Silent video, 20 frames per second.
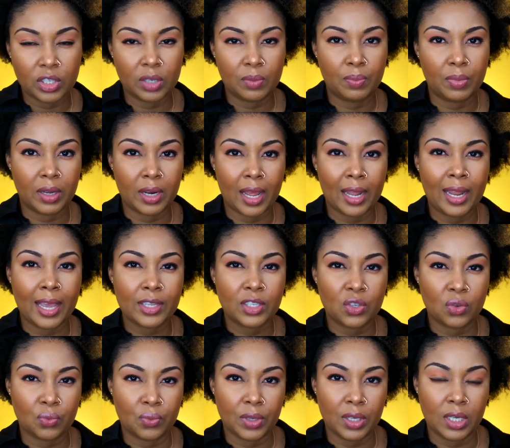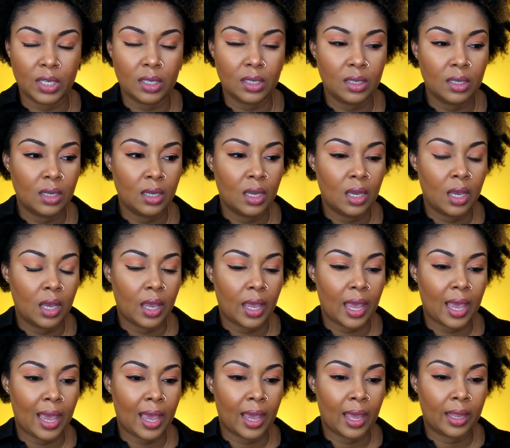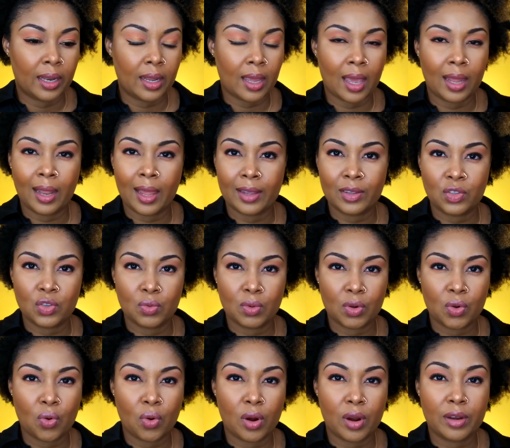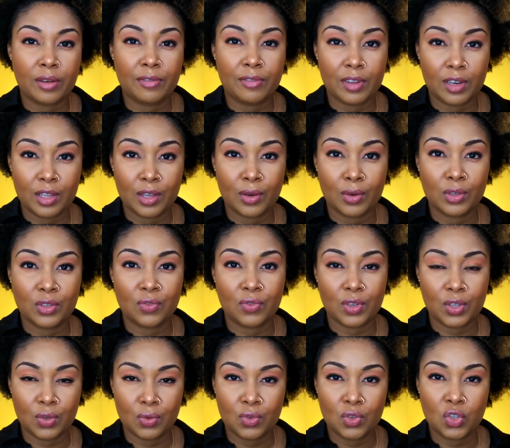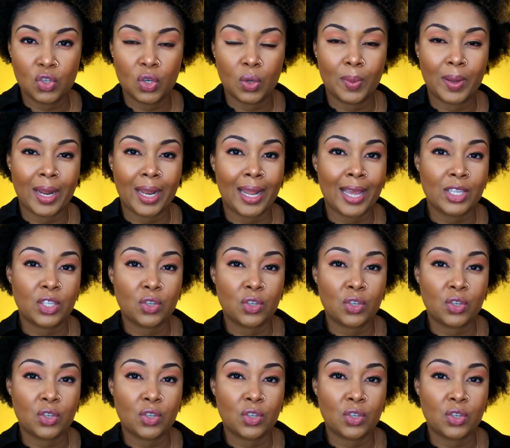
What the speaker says: it, but I like to read, and I like to record videos for YouTube, and I like